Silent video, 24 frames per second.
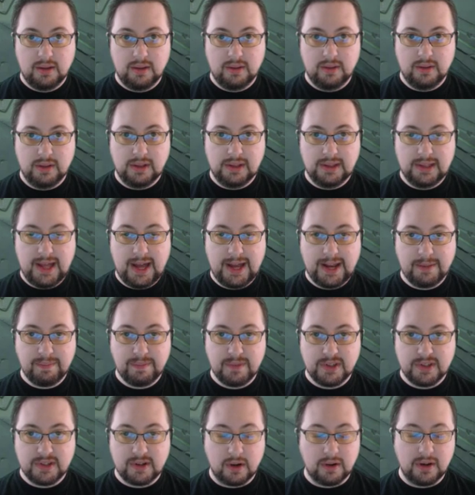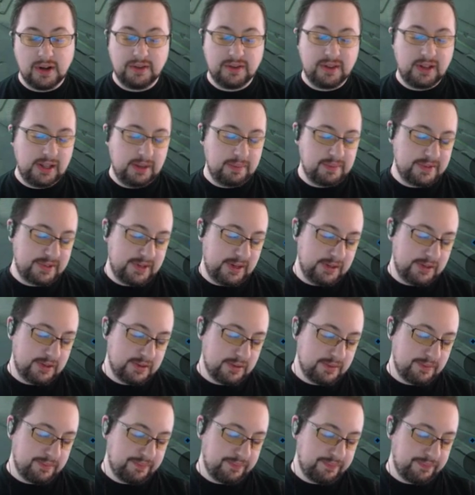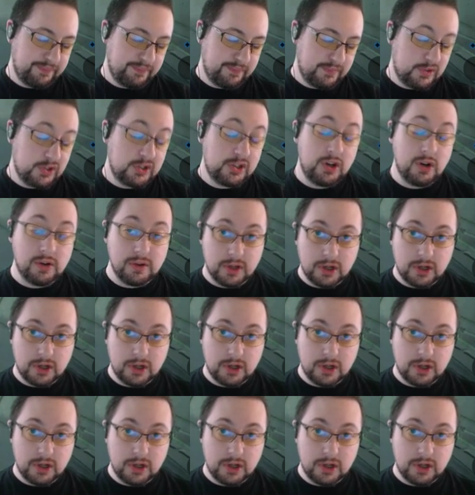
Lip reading: the light up this, or not the light up the stage, skewer